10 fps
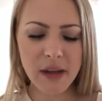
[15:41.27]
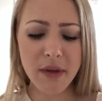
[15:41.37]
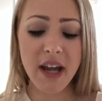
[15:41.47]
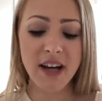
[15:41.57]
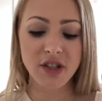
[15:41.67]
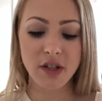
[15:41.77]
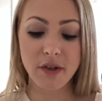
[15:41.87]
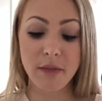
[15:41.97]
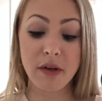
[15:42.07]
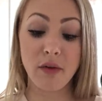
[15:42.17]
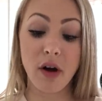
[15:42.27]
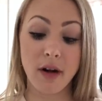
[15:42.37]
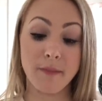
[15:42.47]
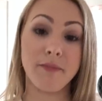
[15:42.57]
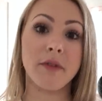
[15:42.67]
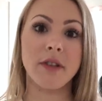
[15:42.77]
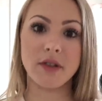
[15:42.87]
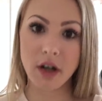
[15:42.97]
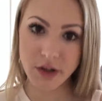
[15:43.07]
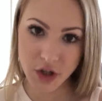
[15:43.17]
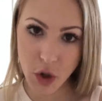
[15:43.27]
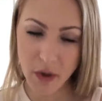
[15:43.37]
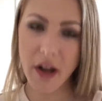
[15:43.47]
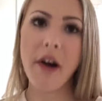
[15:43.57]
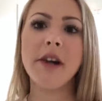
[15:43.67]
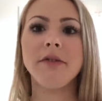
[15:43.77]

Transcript: mean, actually, don't get me wrong, these are chewy,